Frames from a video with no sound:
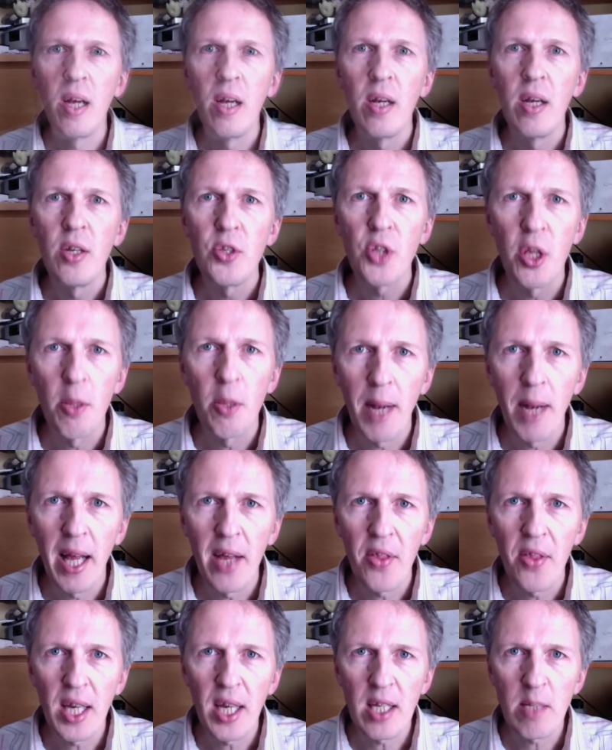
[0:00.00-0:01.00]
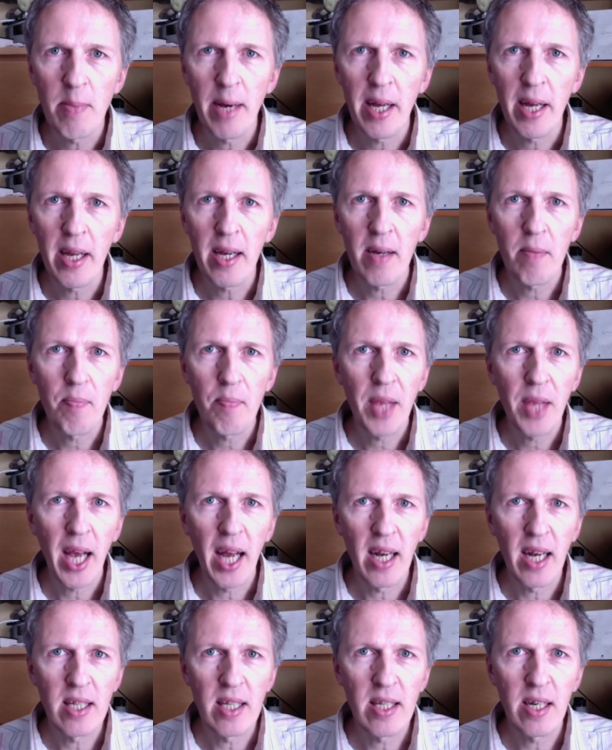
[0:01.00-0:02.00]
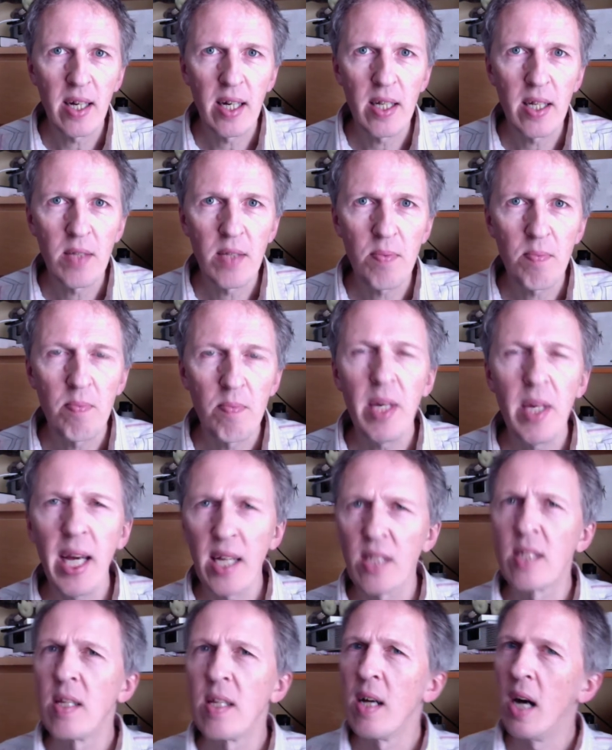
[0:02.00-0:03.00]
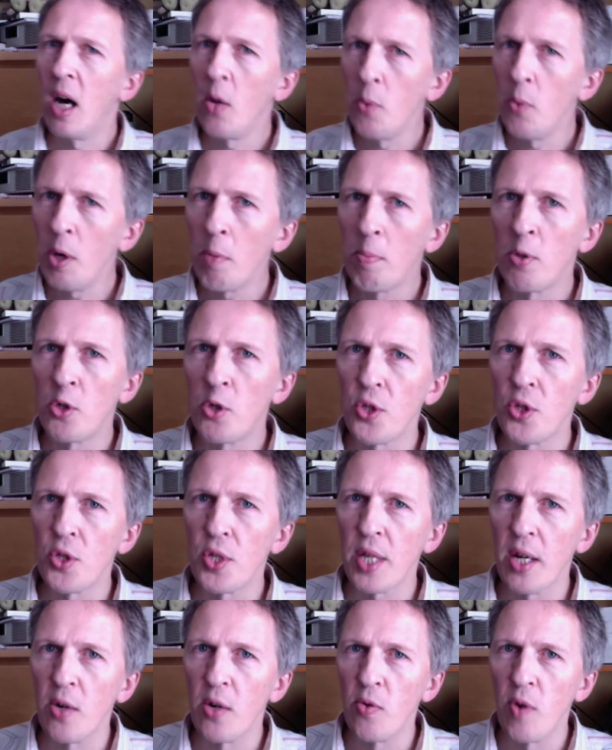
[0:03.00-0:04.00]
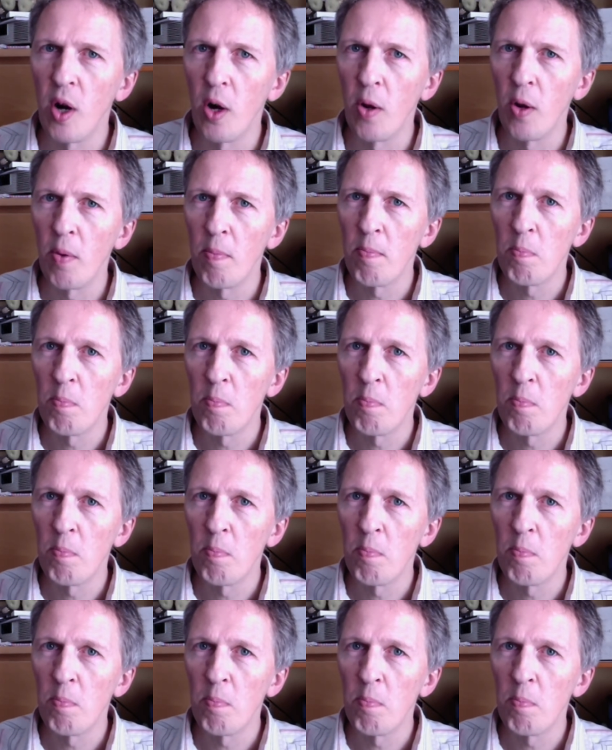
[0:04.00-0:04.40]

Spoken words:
So the player thinks about it and decides, yes, I will push the skill roll.